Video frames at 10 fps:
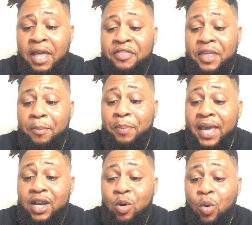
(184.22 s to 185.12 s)
The
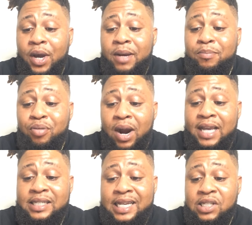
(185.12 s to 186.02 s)
Bitcoin
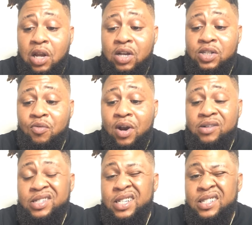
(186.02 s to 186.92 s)
price has lost
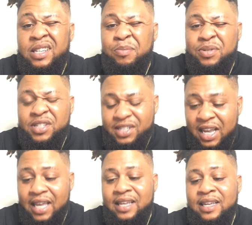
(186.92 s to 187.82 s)
around
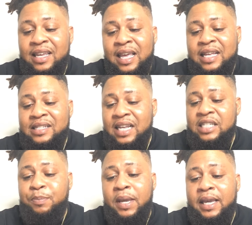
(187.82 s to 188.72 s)
60%
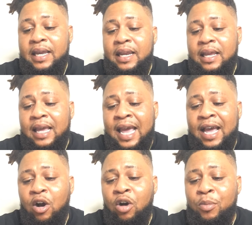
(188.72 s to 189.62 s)
since peaking
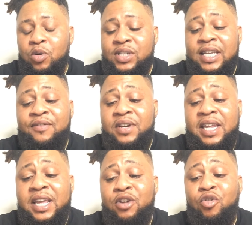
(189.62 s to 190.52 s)
at almost
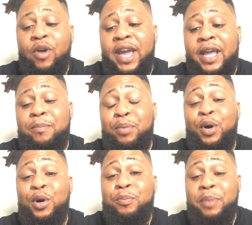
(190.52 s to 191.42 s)
70 grand
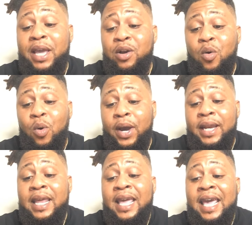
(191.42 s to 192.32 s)
per
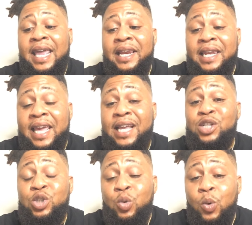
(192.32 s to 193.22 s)
Bitcoin in
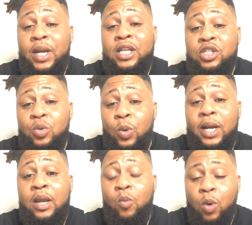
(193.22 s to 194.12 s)
late
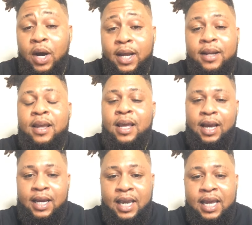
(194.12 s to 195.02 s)
2021.
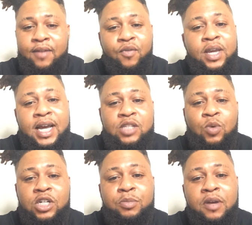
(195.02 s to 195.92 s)
Again, if you guys
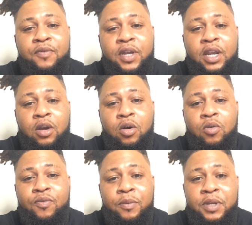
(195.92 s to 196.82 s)
watched my
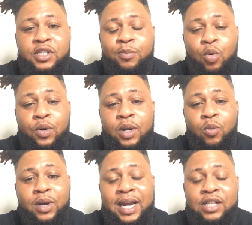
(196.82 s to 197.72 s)
video from this
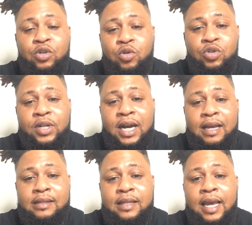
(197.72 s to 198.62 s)
morning when I told you
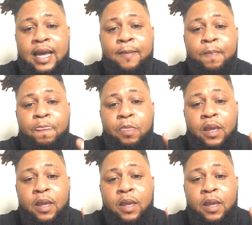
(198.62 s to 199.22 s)
guys that